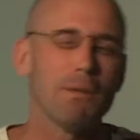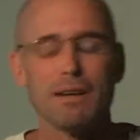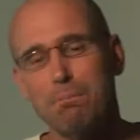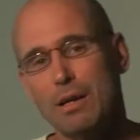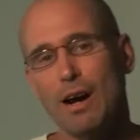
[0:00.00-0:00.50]

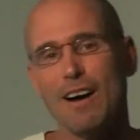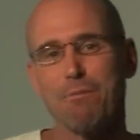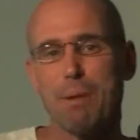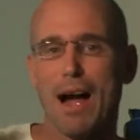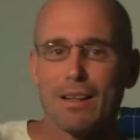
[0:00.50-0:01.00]
might be
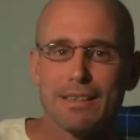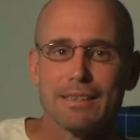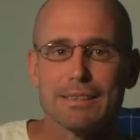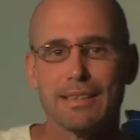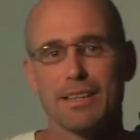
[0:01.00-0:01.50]
off
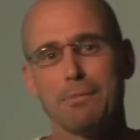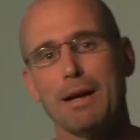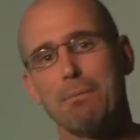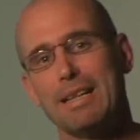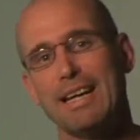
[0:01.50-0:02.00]
balance and they
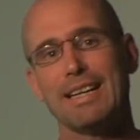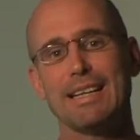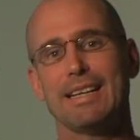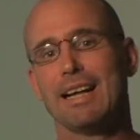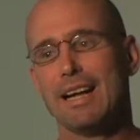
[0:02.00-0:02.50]
might be
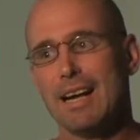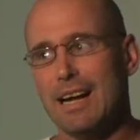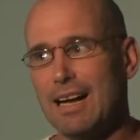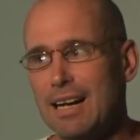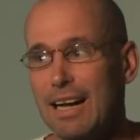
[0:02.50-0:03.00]
getting
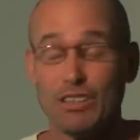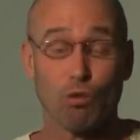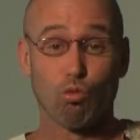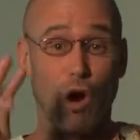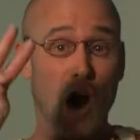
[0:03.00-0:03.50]
the
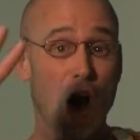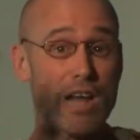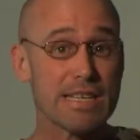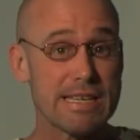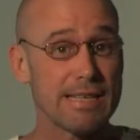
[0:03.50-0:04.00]
raw
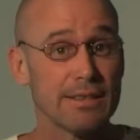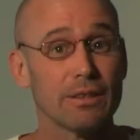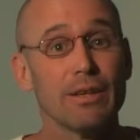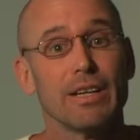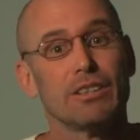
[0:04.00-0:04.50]

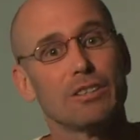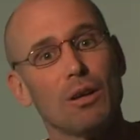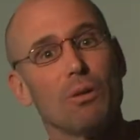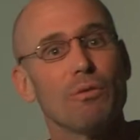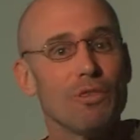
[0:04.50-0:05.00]
deal.
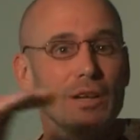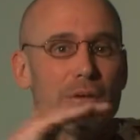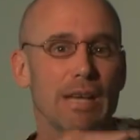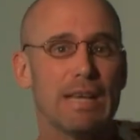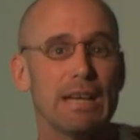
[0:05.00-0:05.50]
So they
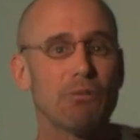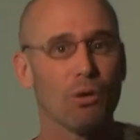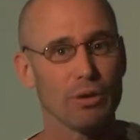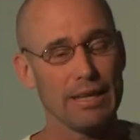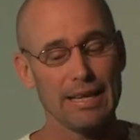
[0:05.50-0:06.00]

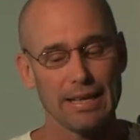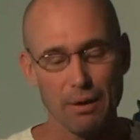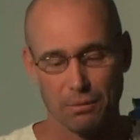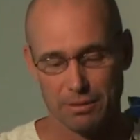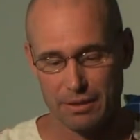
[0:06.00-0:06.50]
equaled it
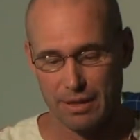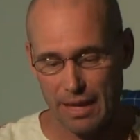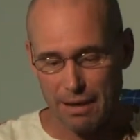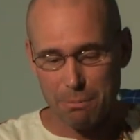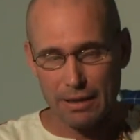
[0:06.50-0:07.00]
out
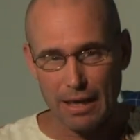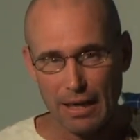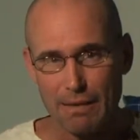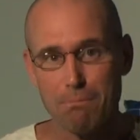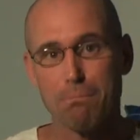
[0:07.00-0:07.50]
and
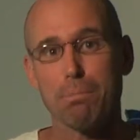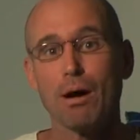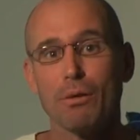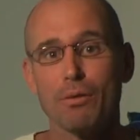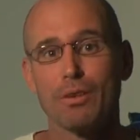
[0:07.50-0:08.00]
became
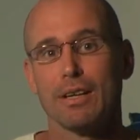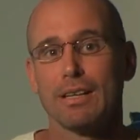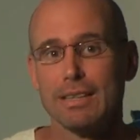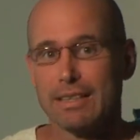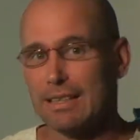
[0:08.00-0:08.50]
both
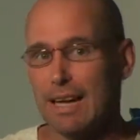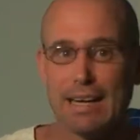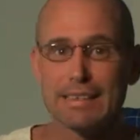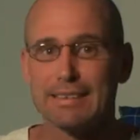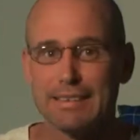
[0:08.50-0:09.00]

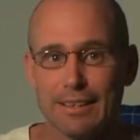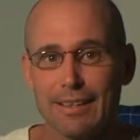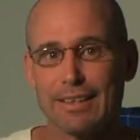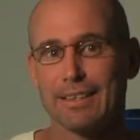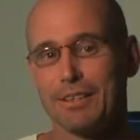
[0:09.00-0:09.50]
kind of
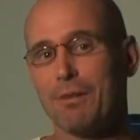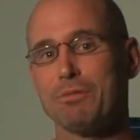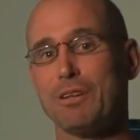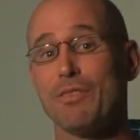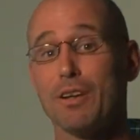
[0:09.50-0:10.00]
silly in
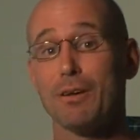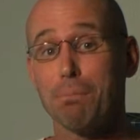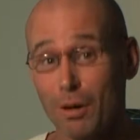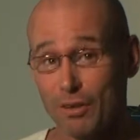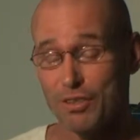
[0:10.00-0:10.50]
terms of their
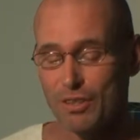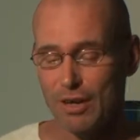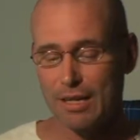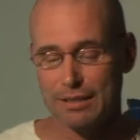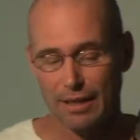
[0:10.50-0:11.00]

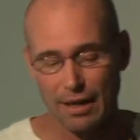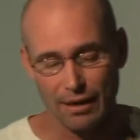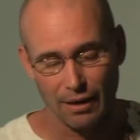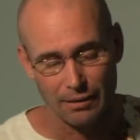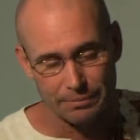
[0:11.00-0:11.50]
personal
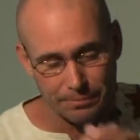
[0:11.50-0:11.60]
attire.